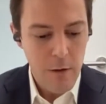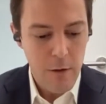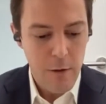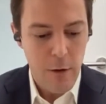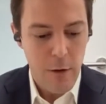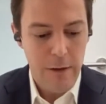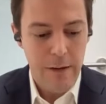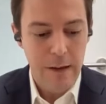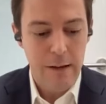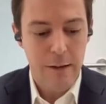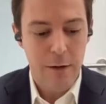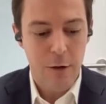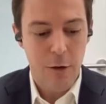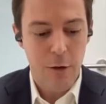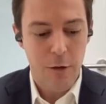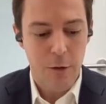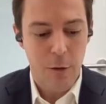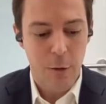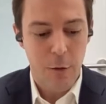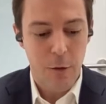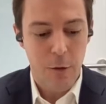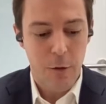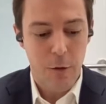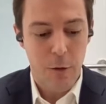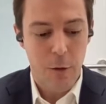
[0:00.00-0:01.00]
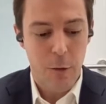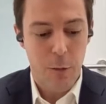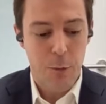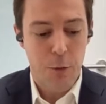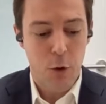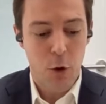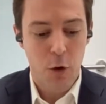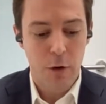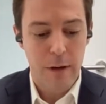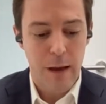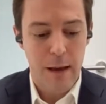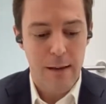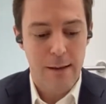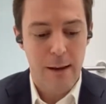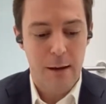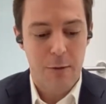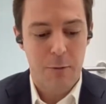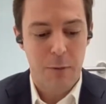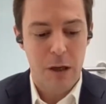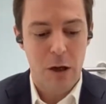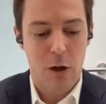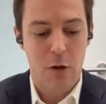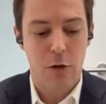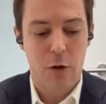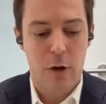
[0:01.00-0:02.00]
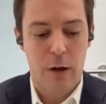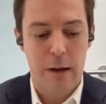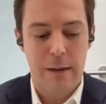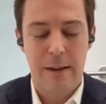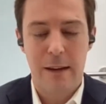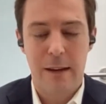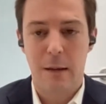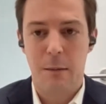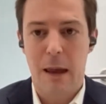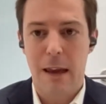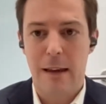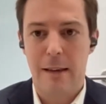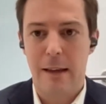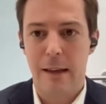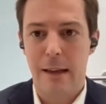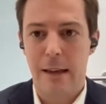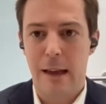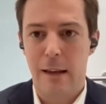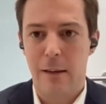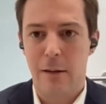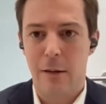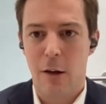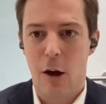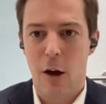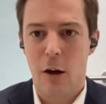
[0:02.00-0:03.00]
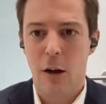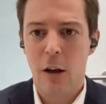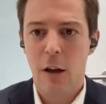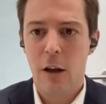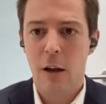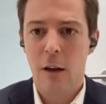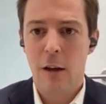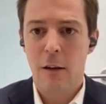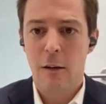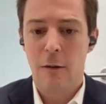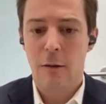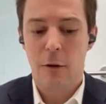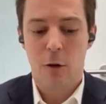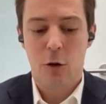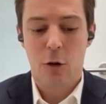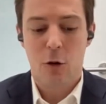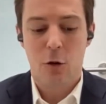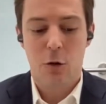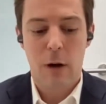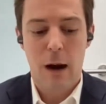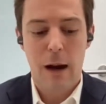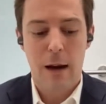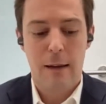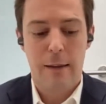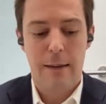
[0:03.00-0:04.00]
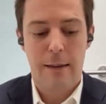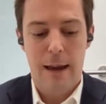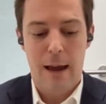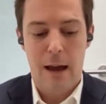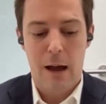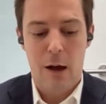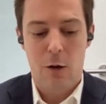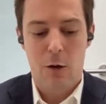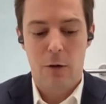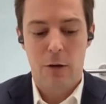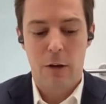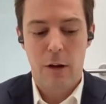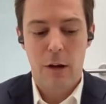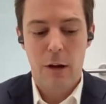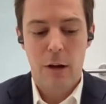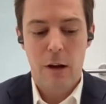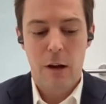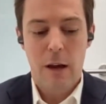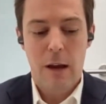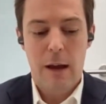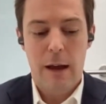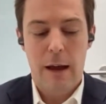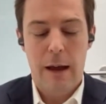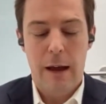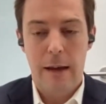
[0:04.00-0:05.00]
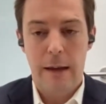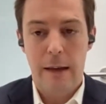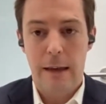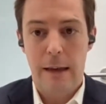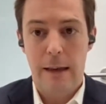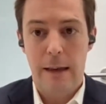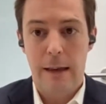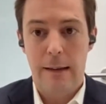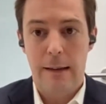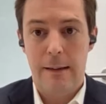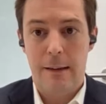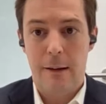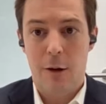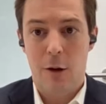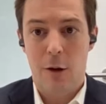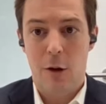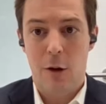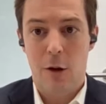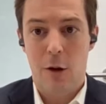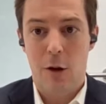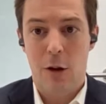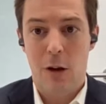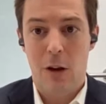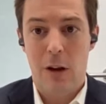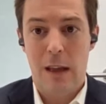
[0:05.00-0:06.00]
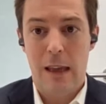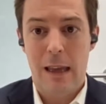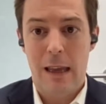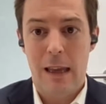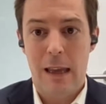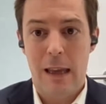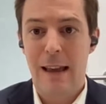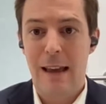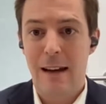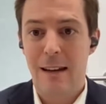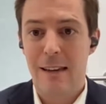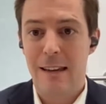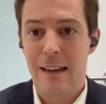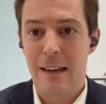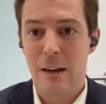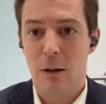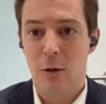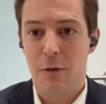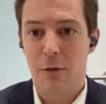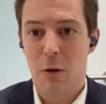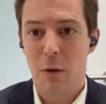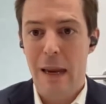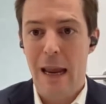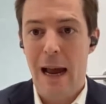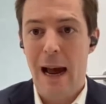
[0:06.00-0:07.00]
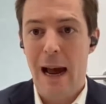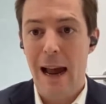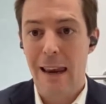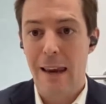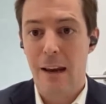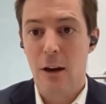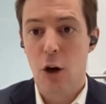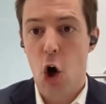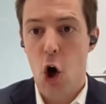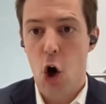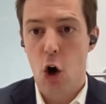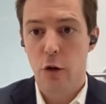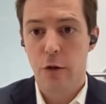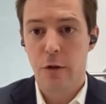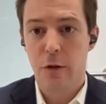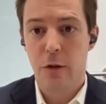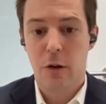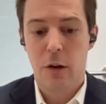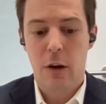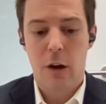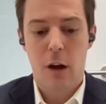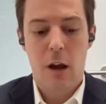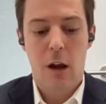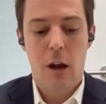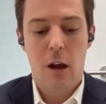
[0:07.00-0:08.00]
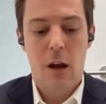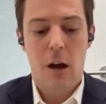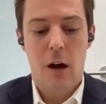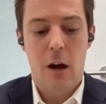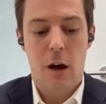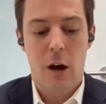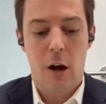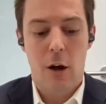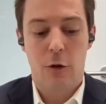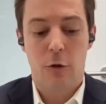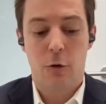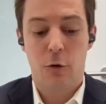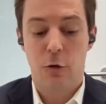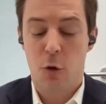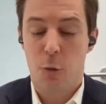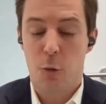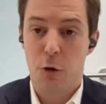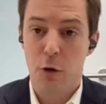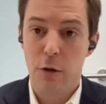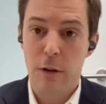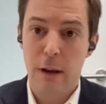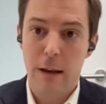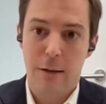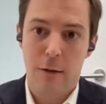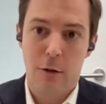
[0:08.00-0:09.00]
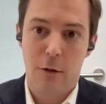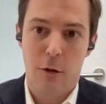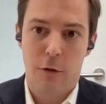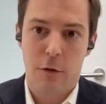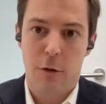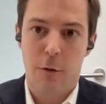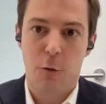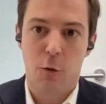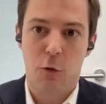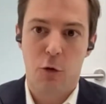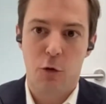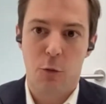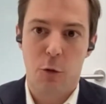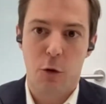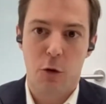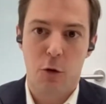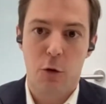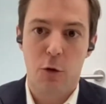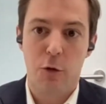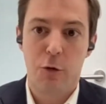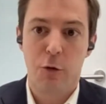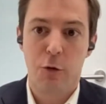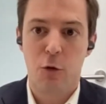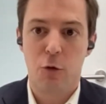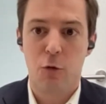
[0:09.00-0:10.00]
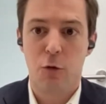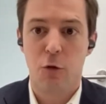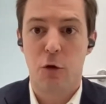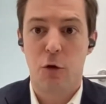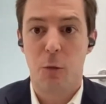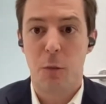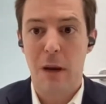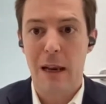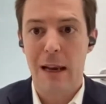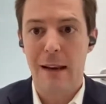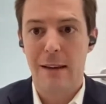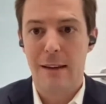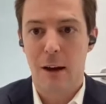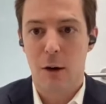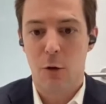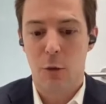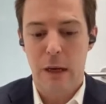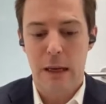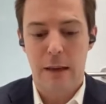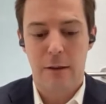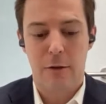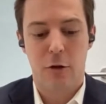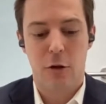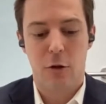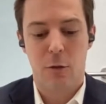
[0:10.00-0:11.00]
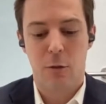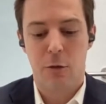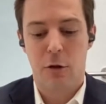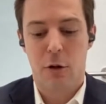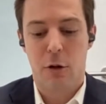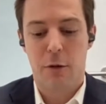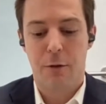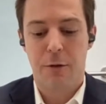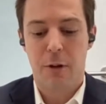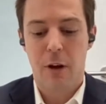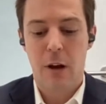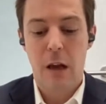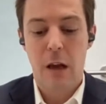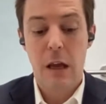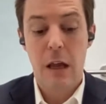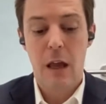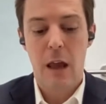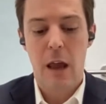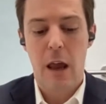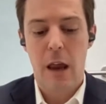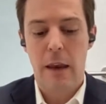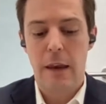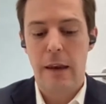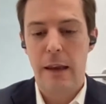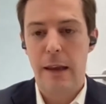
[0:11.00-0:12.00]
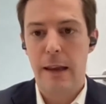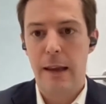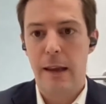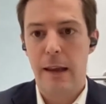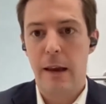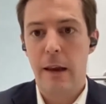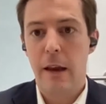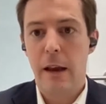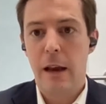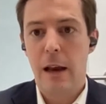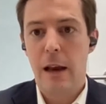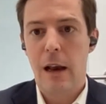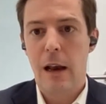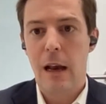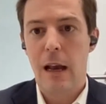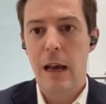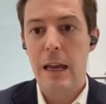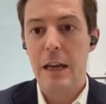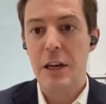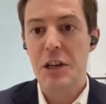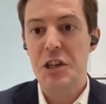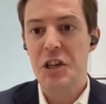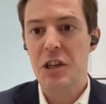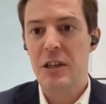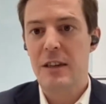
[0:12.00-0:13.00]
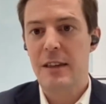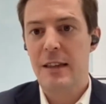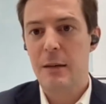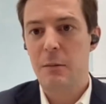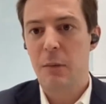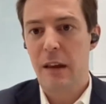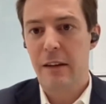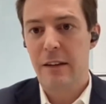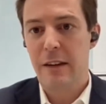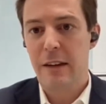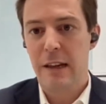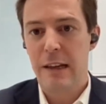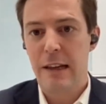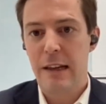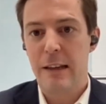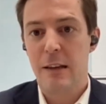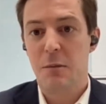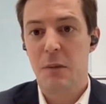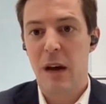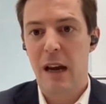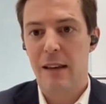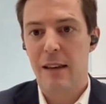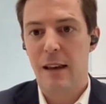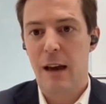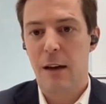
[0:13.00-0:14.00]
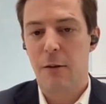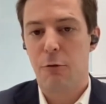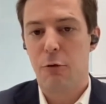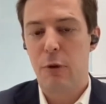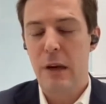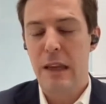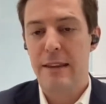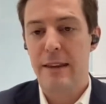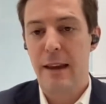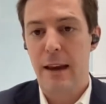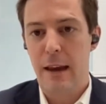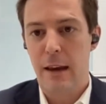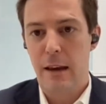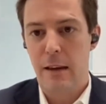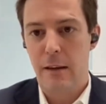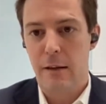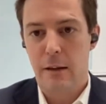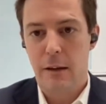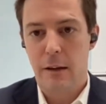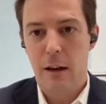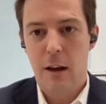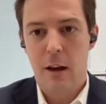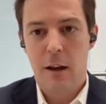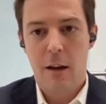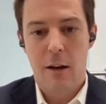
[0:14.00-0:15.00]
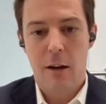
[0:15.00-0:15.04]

So I think the, the, the, protests have been underestimated and uh, the crackdown is uh, exacting a very high cost uh, to the protesters, of course, but also to the military in terms of any legitimacy it might have retained